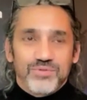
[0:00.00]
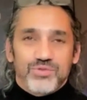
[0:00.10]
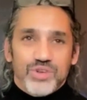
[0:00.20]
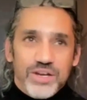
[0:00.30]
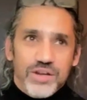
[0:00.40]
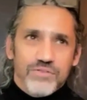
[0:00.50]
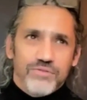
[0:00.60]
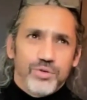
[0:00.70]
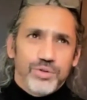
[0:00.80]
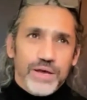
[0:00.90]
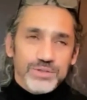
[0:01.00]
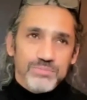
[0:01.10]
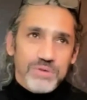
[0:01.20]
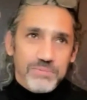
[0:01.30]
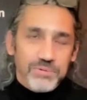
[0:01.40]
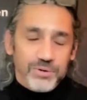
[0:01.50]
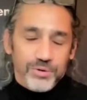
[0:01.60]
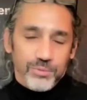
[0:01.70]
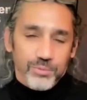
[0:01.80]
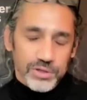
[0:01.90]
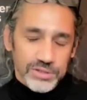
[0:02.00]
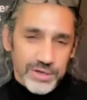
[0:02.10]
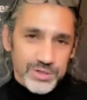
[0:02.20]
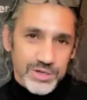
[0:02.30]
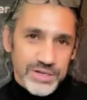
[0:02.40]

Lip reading: trained over 4,000 people on World Hydrogen